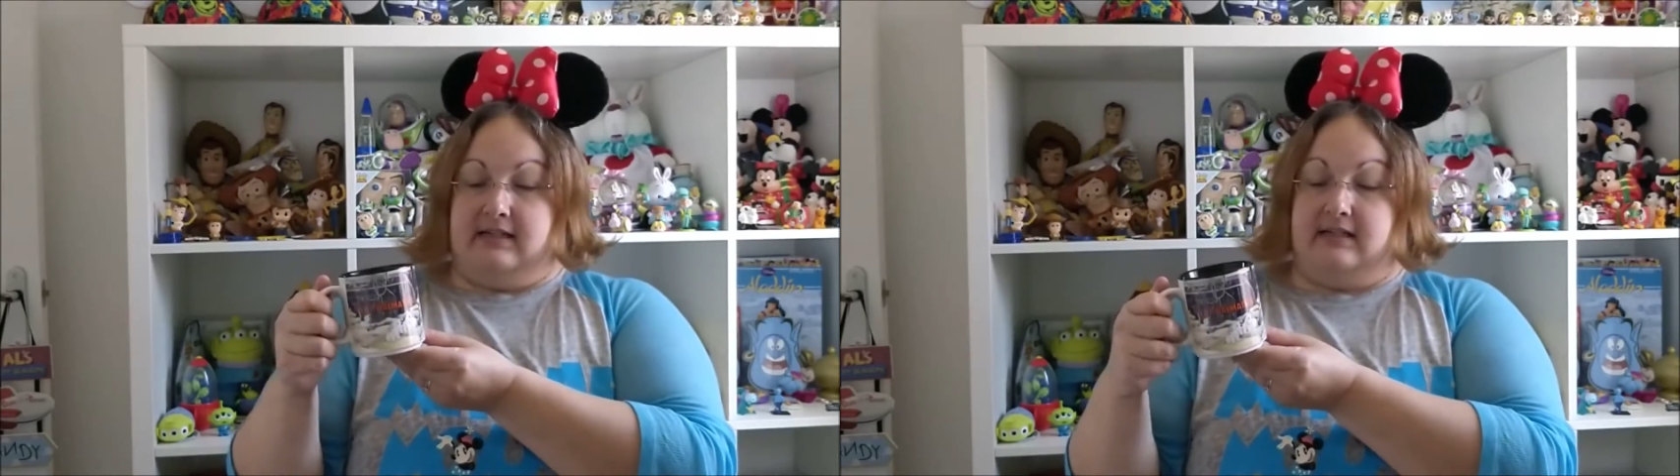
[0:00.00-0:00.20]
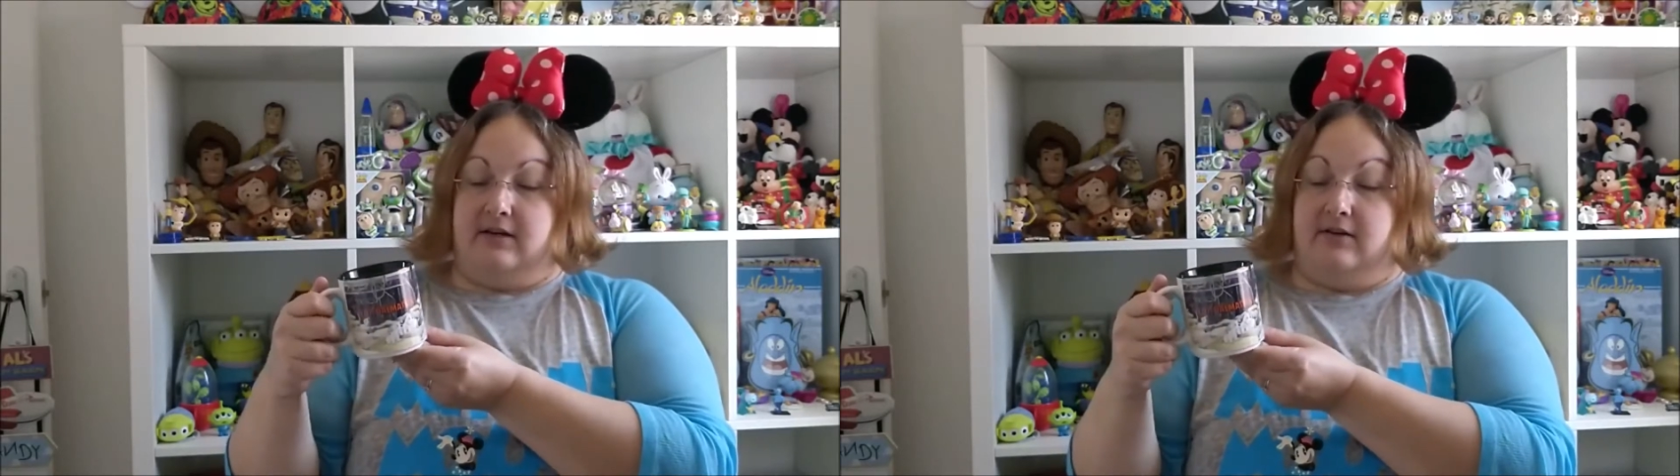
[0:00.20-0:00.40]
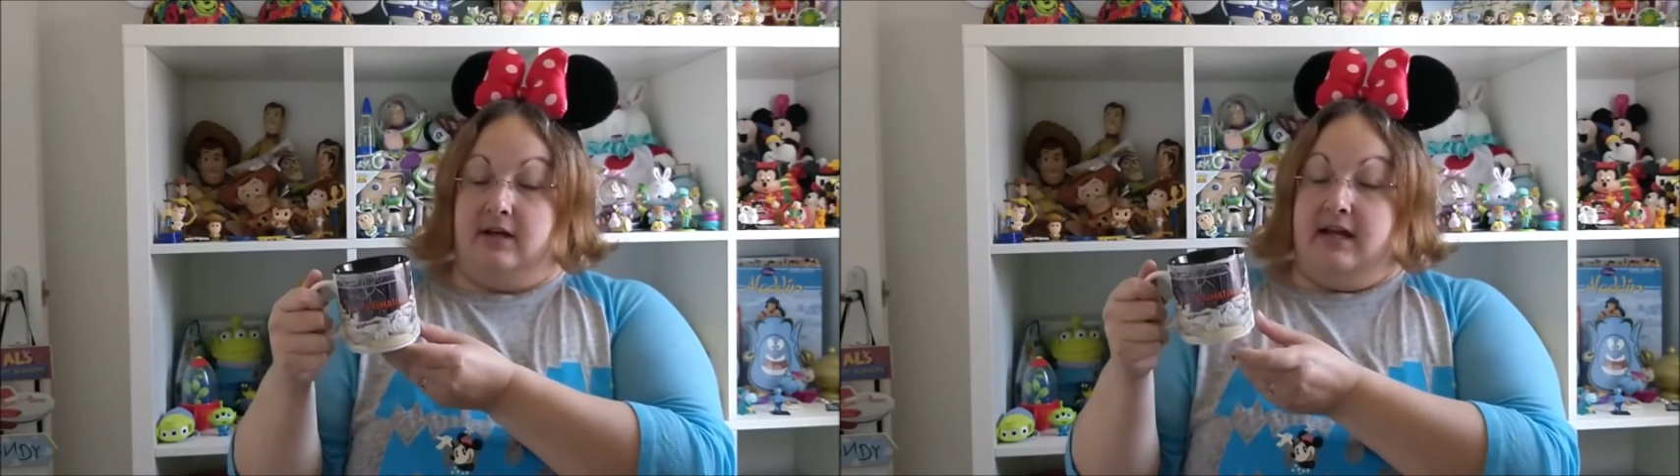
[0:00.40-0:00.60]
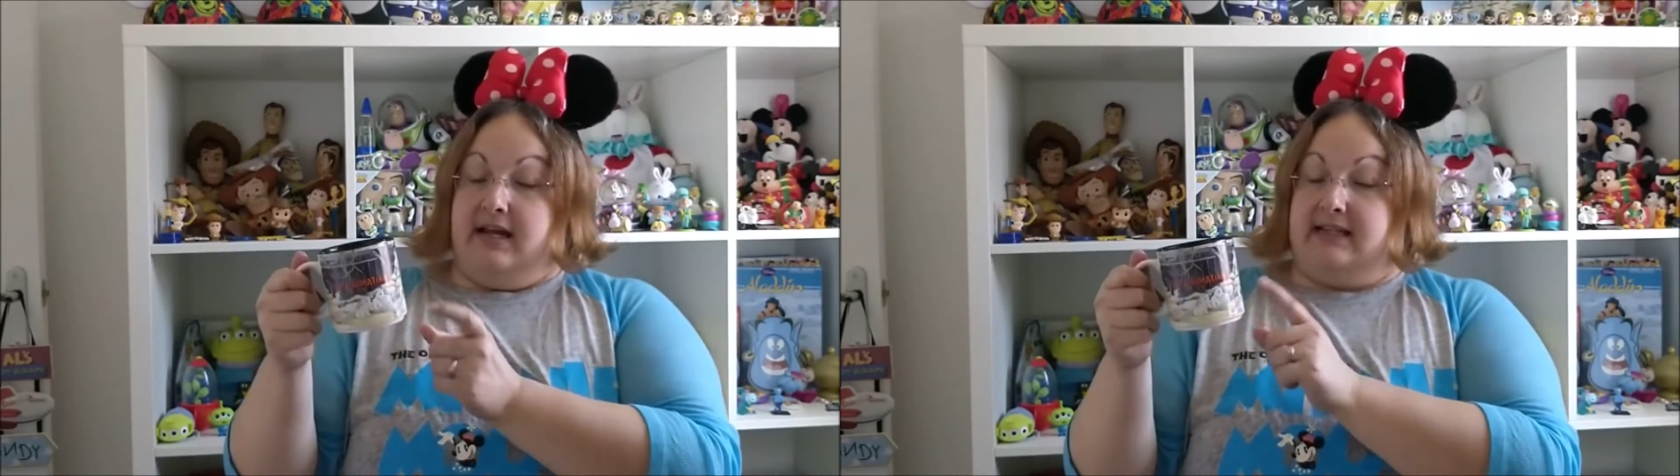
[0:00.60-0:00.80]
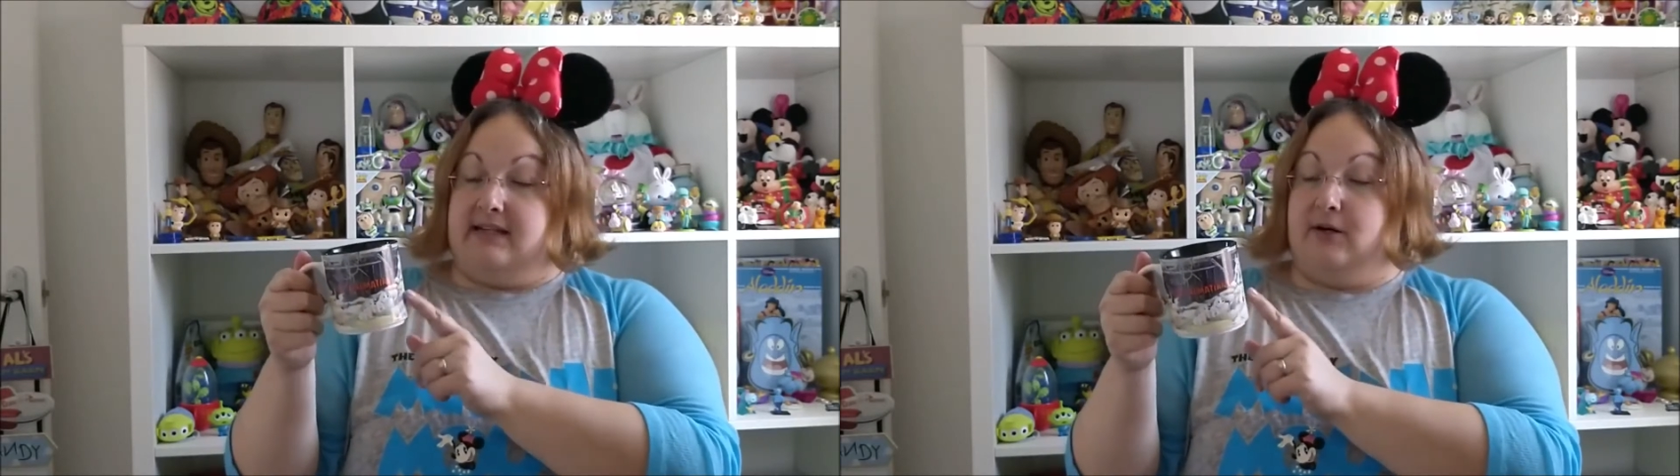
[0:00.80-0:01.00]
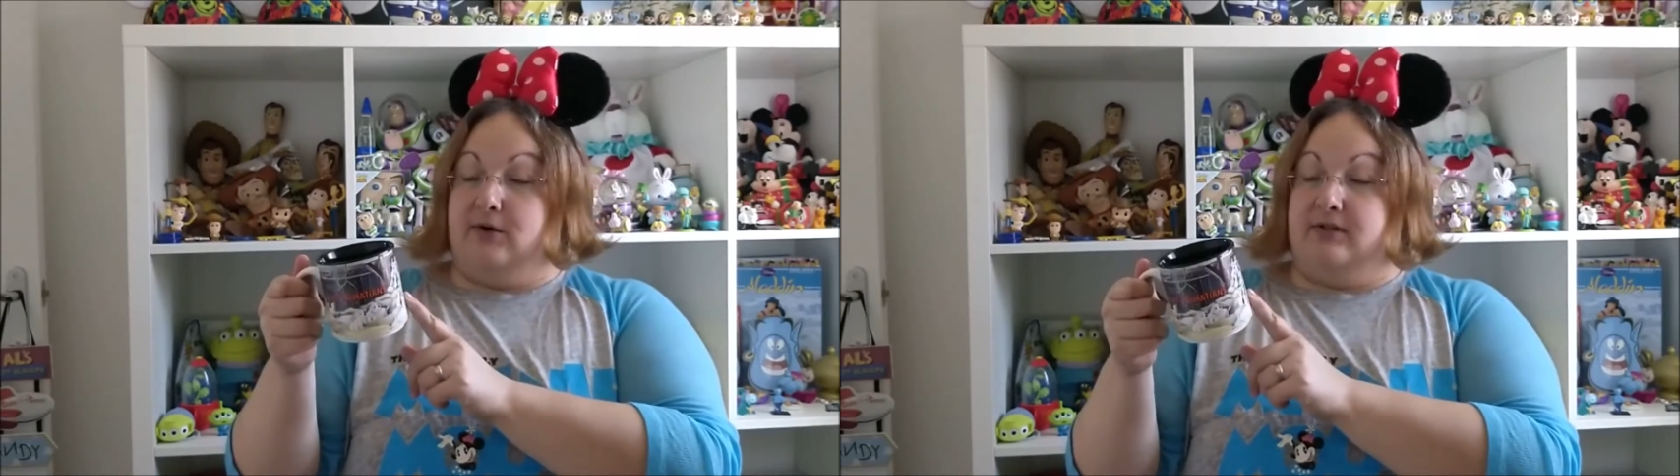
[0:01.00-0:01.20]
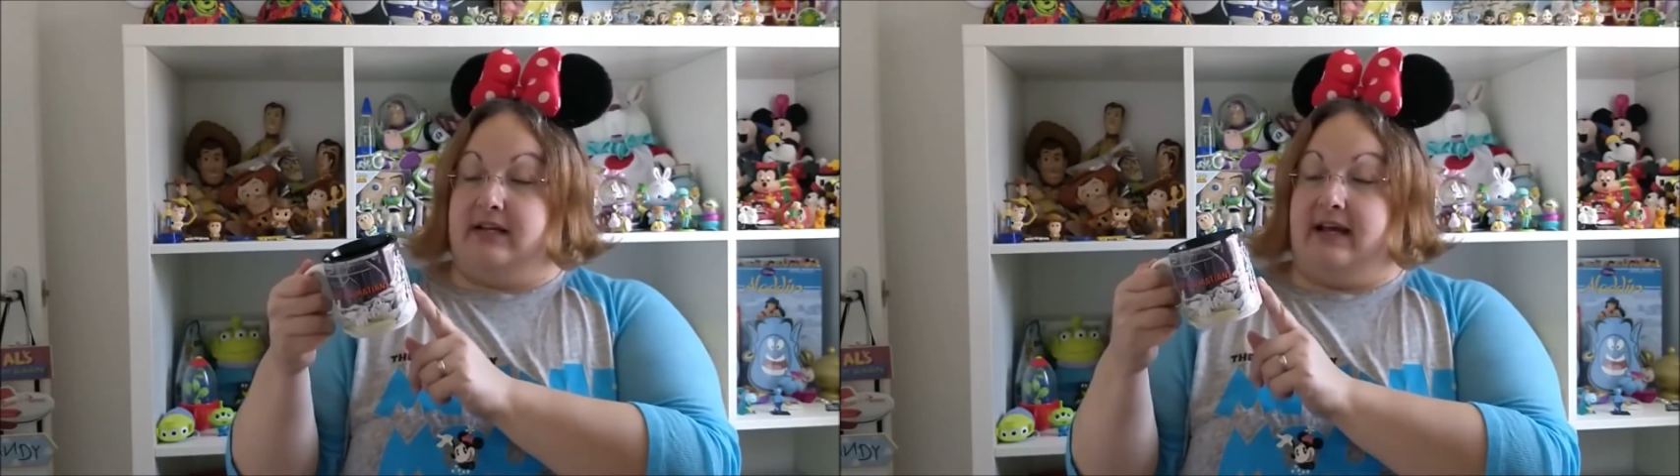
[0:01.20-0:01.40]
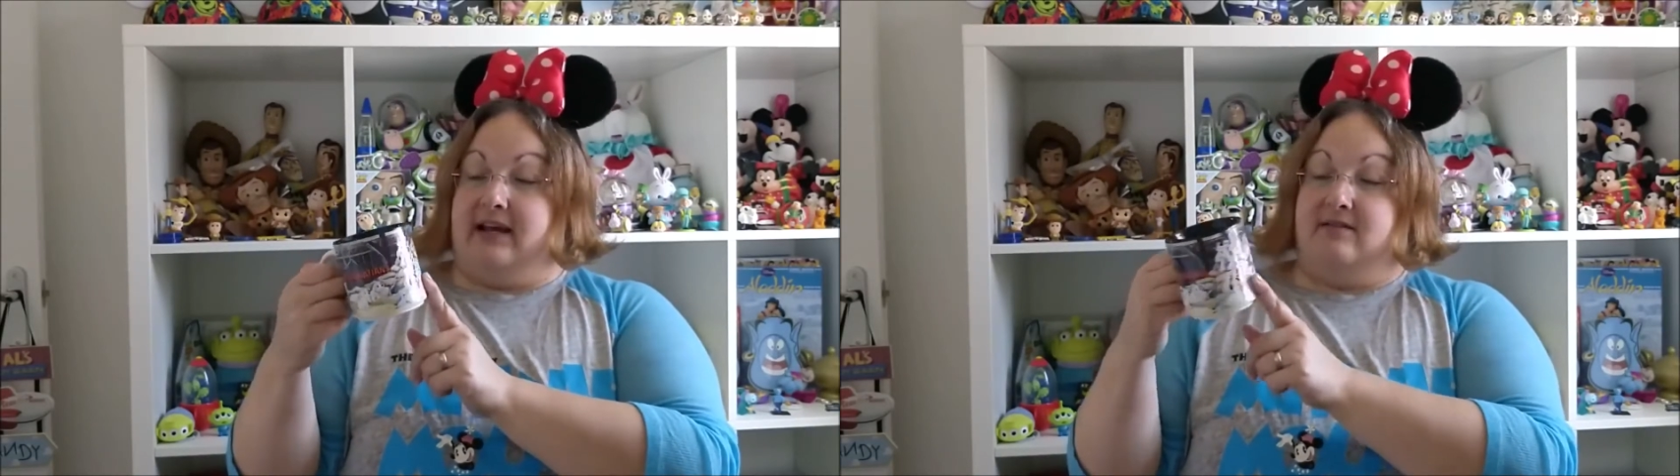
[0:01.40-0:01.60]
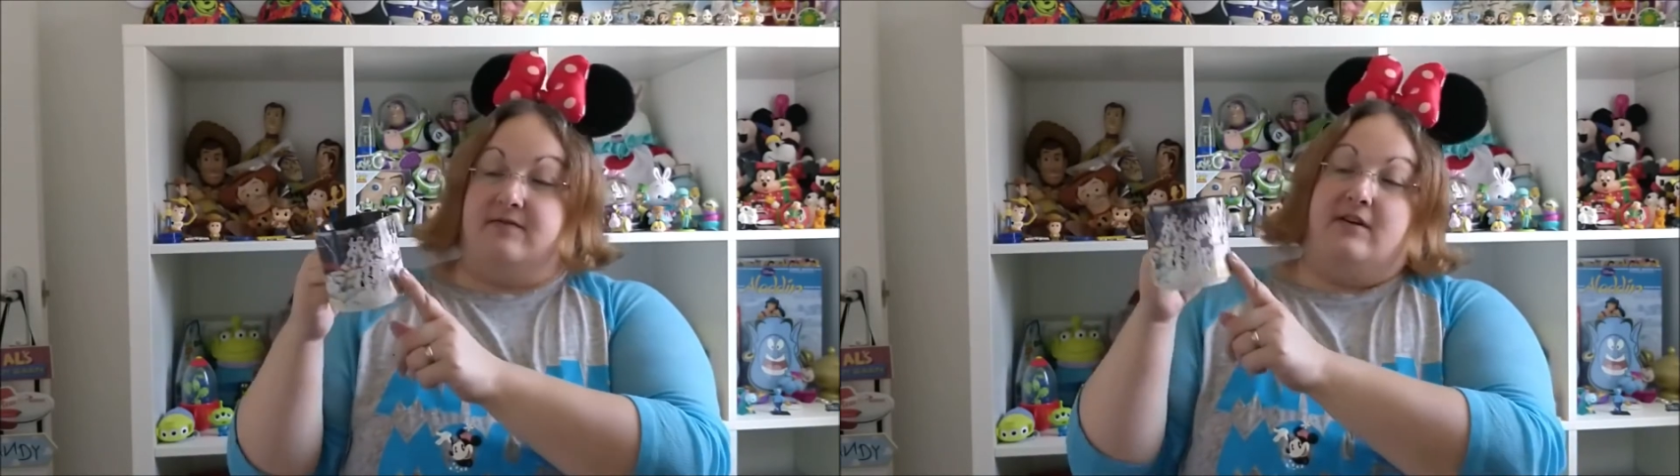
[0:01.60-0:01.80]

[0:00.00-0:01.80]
So it's cool to have